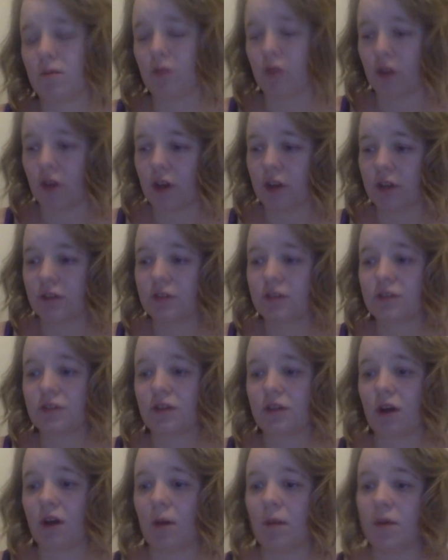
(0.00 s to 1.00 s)
products.
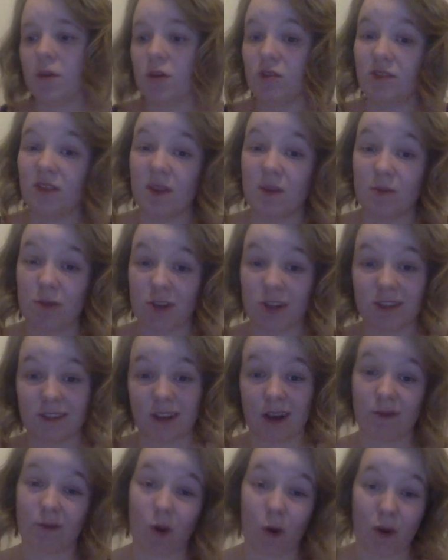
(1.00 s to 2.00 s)
I'll be using the products
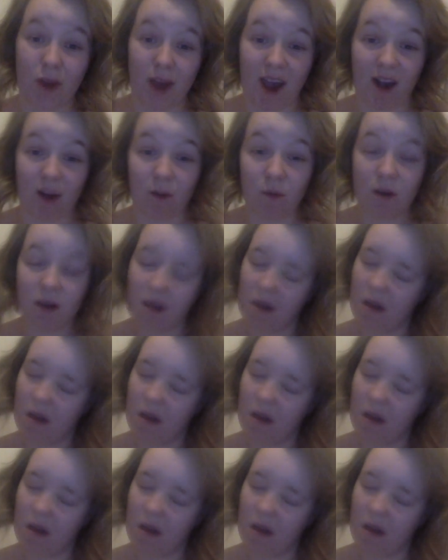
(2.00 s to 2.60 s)
that I've got now.